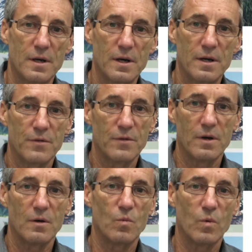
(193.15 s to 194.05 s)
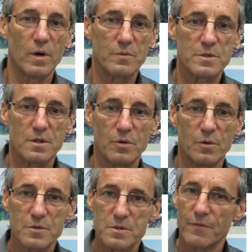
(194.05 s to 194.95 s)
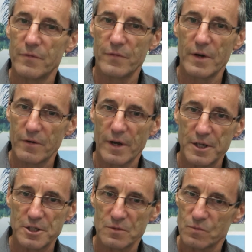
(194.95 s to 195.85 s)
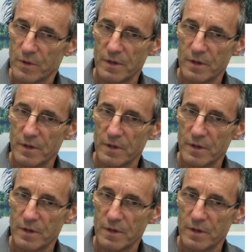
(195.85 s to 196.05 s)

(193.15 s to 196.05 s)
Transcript: and what was the cause of the variation